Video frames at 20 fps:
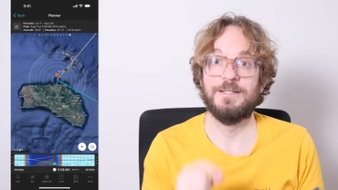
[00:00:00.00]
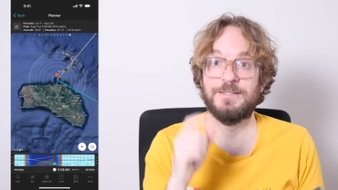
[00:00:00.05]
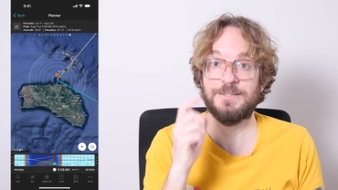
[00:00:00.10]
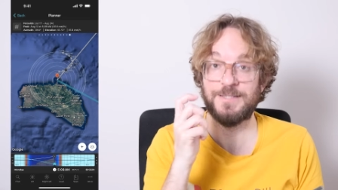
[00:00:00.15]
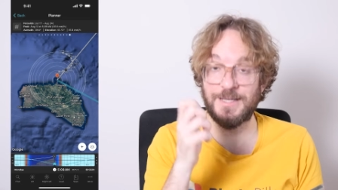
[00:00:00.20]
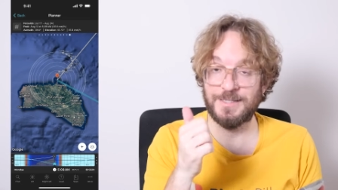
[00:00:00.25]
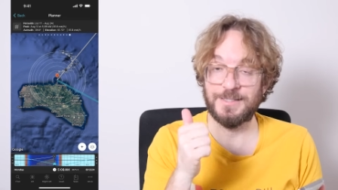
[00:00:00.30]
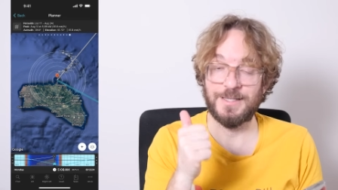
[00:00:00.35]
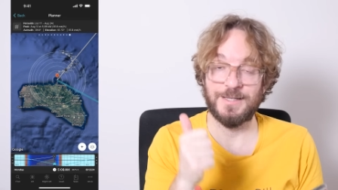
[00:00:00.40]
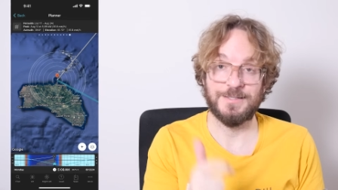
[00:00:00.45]

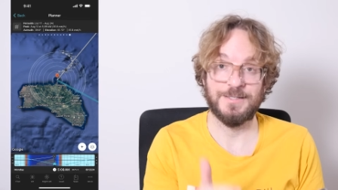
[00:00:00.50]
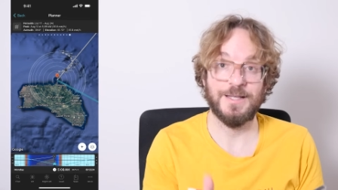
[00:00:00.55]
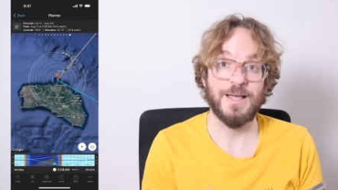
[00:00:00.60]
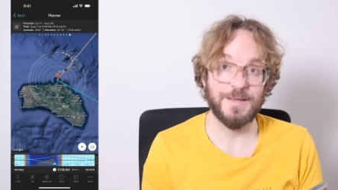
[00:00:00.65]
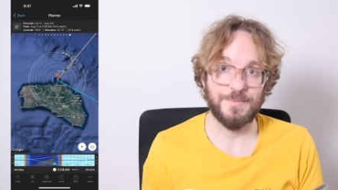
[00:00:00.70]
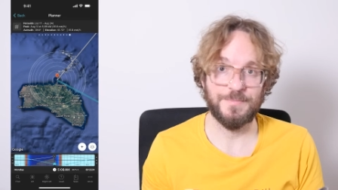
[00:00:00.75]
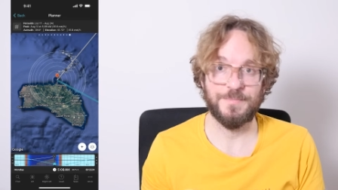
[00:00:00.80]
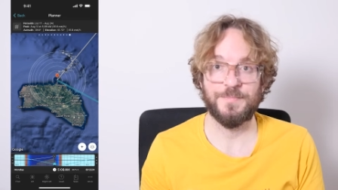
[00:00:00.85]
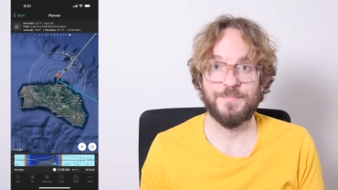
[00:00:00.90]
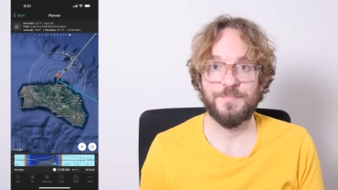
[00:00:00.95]
date and
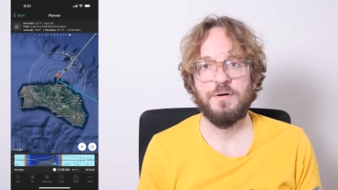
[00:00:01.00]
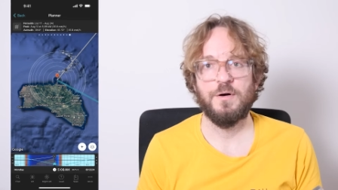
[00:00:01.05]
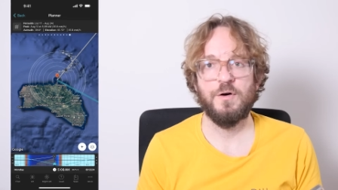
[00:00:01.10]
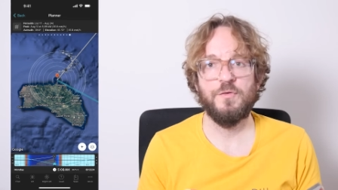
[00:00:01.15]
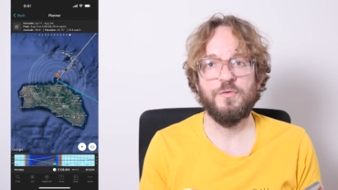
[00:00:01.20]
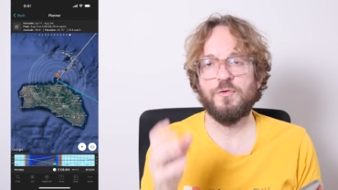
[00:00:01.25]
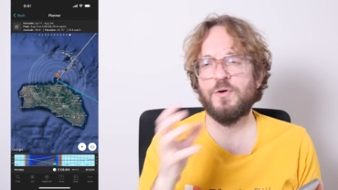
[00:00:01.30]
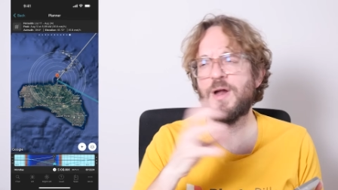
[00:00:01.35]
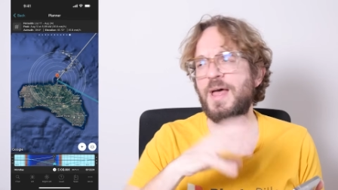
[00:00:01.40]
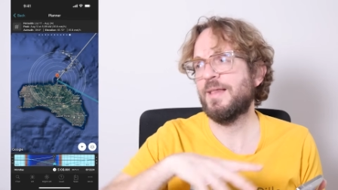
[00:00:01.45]
time, or
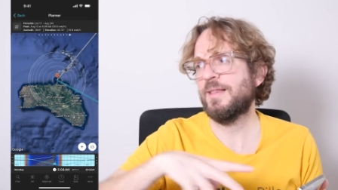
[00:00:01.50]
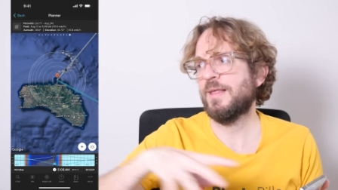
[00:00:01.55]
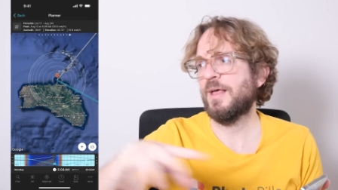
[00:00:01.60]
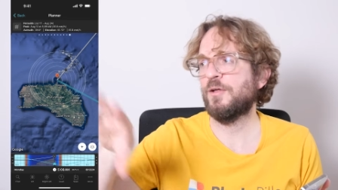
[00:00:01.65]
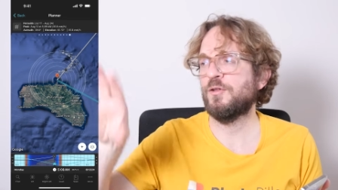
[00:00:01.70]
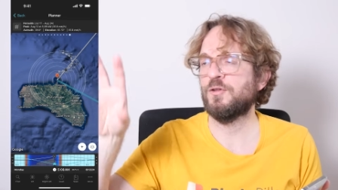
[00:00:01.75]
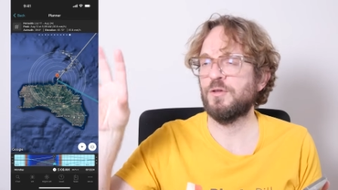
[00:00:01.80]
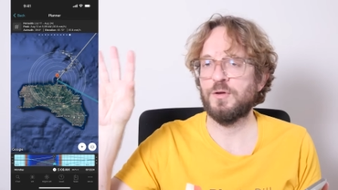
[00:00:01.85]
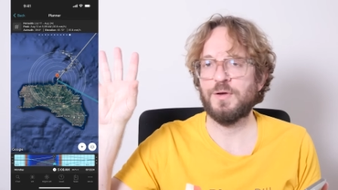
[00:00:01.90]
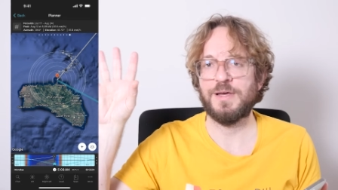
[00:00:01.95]
for any
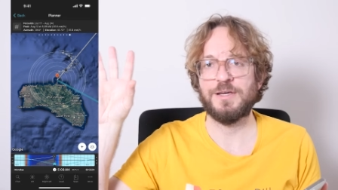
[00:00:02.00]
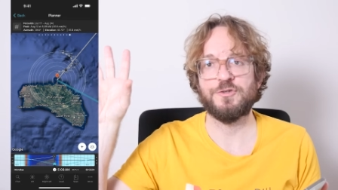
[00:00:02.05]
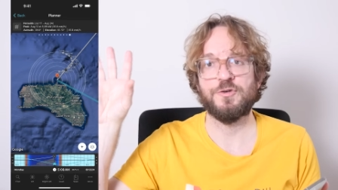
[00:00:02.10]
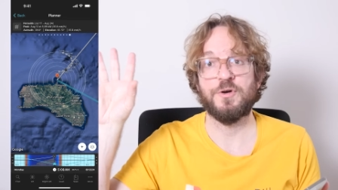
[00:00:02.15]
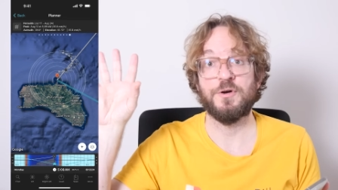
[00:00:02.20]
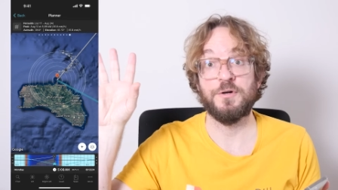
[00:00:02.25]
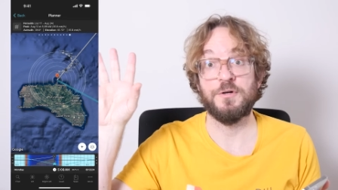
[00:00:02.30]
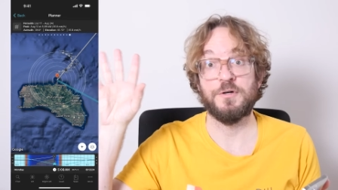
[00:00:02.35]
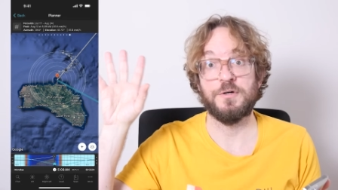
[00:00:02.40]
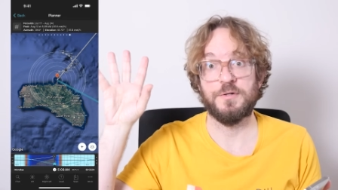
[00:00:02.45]
other location
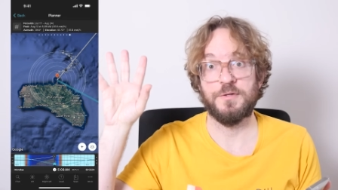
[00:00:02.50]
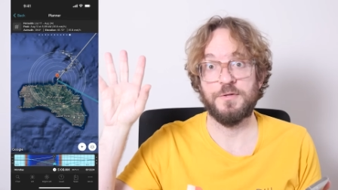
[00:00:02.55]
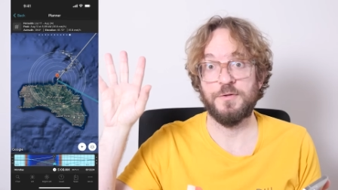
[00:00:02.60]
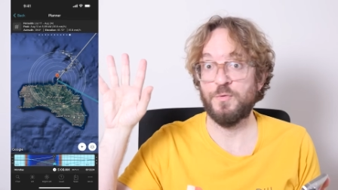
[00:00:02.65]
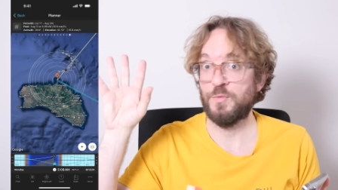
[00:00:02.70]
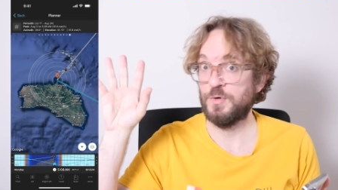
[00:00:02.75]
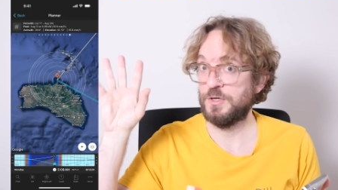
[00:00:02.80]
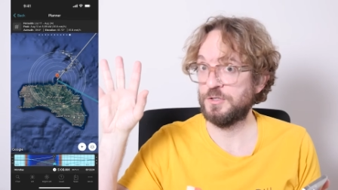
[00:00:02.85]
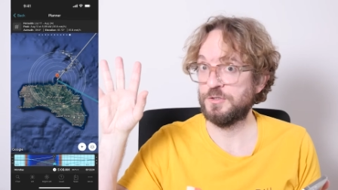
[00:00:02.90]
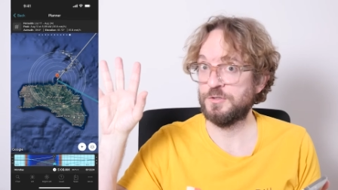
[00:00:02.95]
on Earth
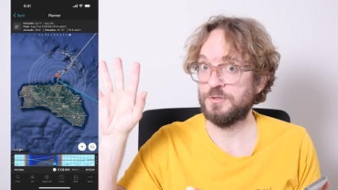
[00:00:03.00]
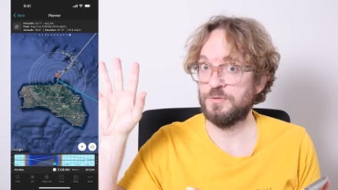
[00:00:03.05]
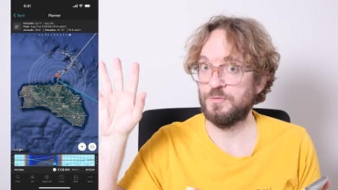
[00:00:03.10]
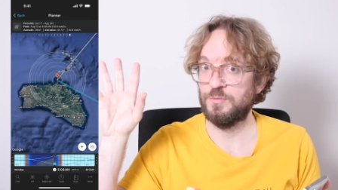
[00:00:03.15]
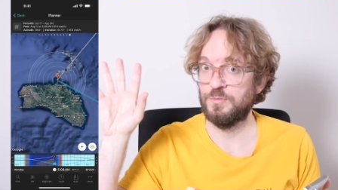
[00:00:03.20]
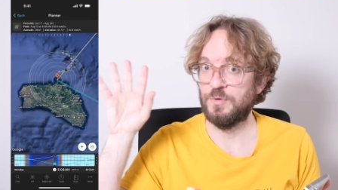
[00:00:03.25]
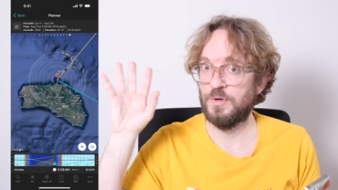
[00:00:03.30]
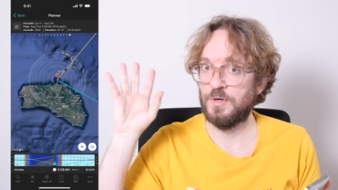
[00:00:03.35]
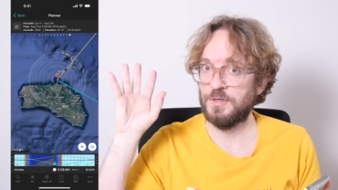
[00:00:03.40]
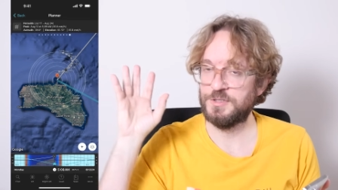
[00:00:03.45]
you wish
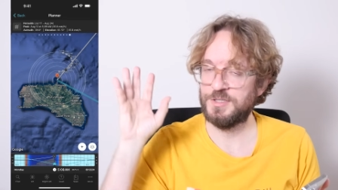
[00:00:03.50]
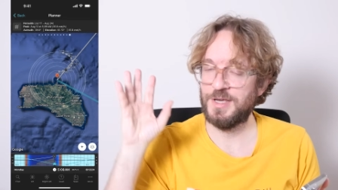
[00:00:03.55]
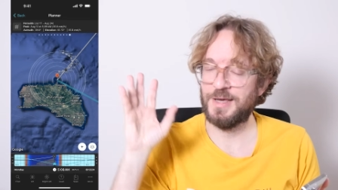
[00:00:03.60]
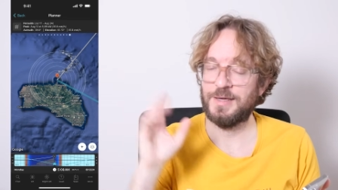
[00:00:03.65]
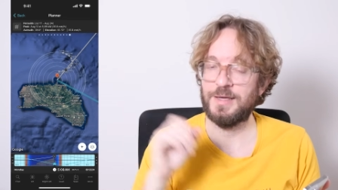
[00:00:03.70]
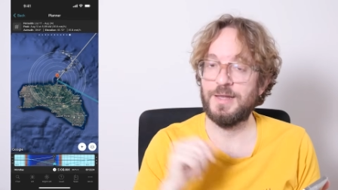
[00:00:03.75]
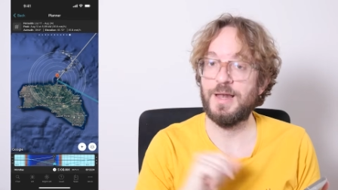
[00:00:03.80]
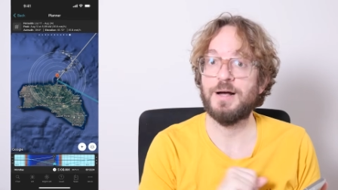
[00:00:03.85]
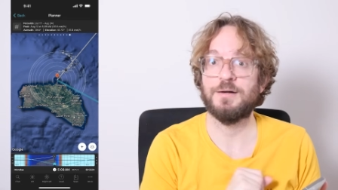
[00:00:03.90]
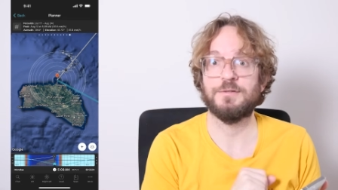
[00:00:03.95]
to
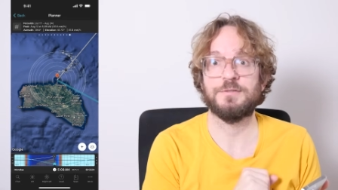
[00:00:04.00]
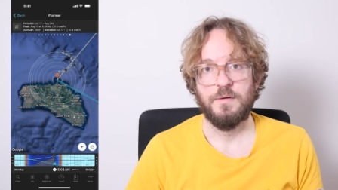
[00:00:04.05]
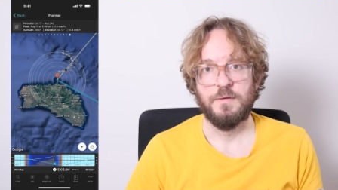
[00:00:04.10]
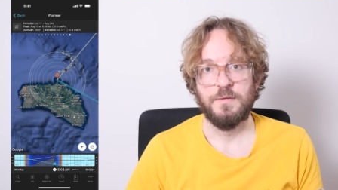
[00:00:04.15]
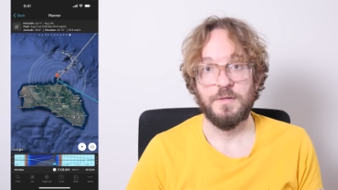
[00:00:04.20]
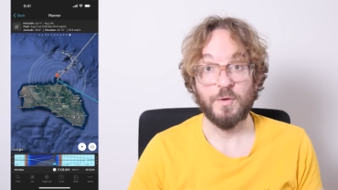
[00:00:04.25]
check it out.